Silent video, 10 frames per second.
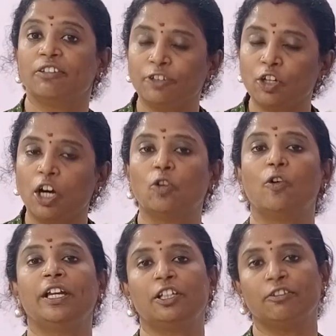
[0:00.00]
So if you
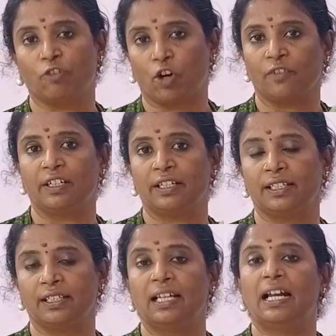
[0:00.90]
are going to
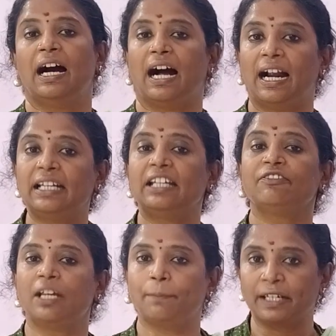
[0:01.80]
forward it,
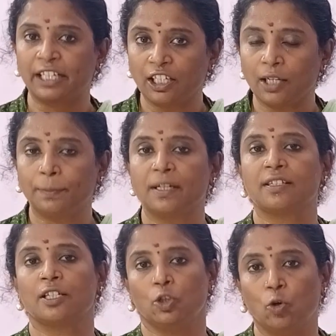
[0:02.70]
and if that
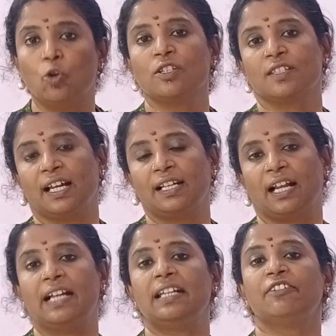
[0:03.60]
particular person knows
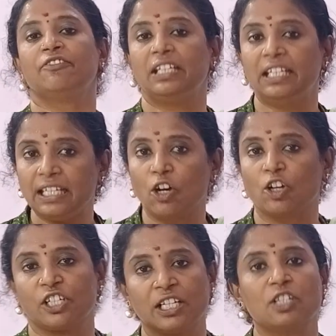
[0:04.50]
that, and if
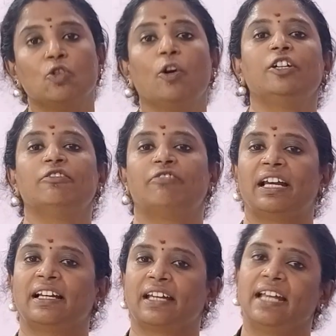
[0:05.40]
he or she is going
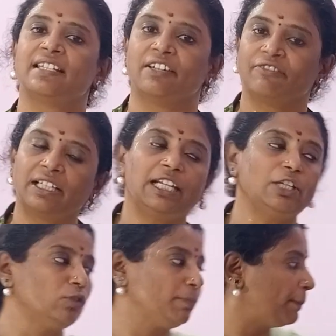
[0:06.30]
to file a case,
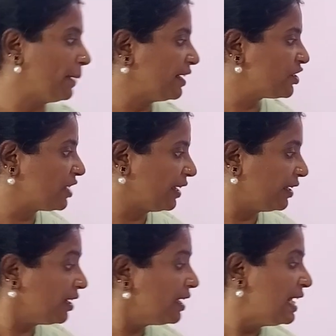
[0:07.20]
definitely you will be
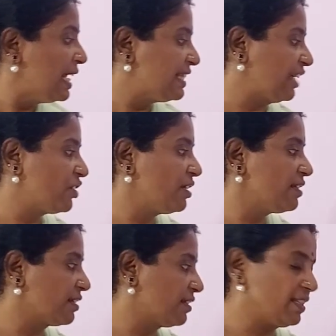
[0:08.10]
punished under
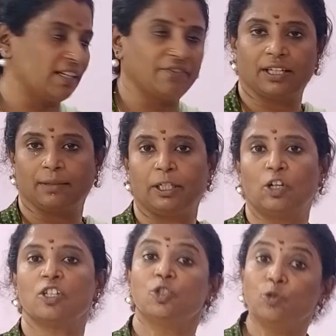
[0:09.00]
section
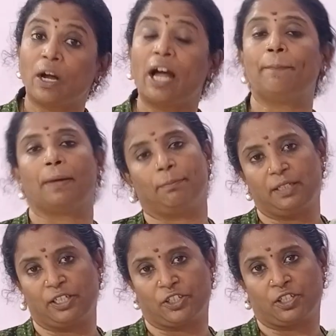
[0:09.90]
67, because you
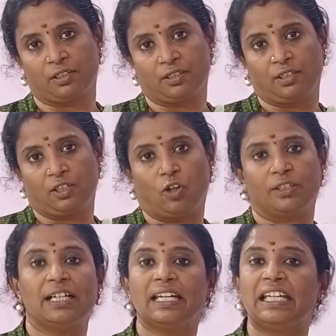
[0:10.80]
have published
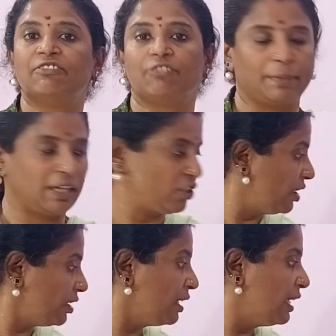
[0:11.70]
the
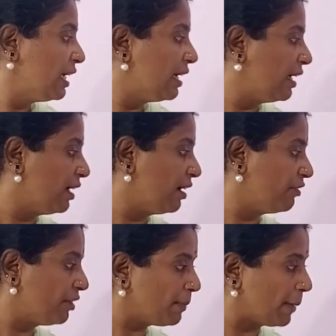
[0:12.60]
information
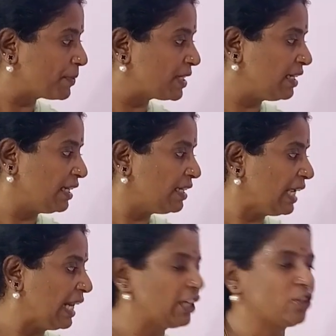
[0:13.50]
from
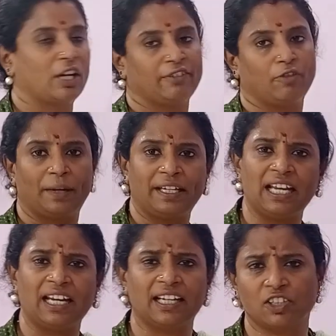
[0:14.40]
obscene in electronic
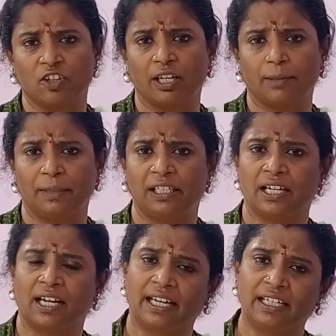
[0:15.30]
form, any electronic
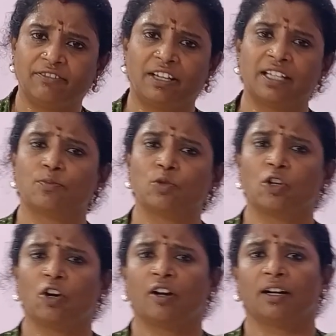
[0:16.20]
media, any
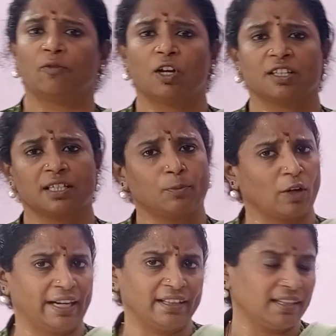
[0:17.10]
Facebook or
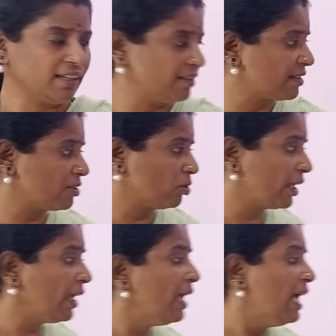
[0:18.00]
WhatsApp or anything
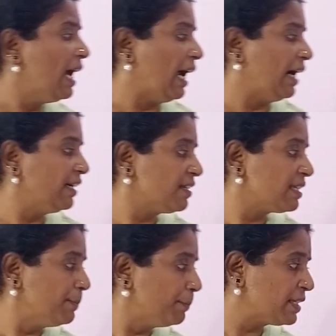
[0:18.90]
else, okay,
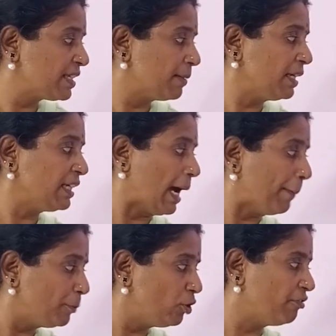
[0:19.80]
and it is
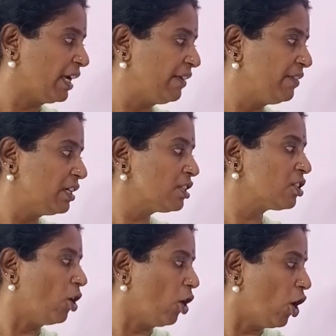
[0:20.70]
imprisonment up to 5
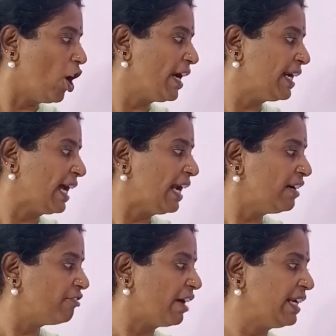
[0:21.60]
years or
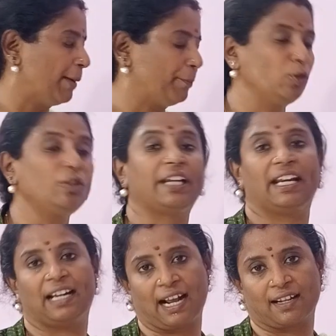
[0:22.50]
and fine up
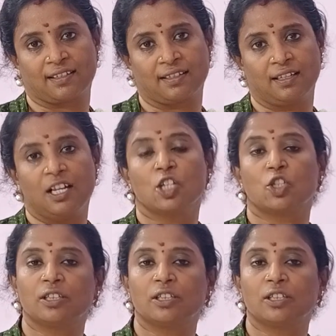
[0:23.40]
to 10 lakhs.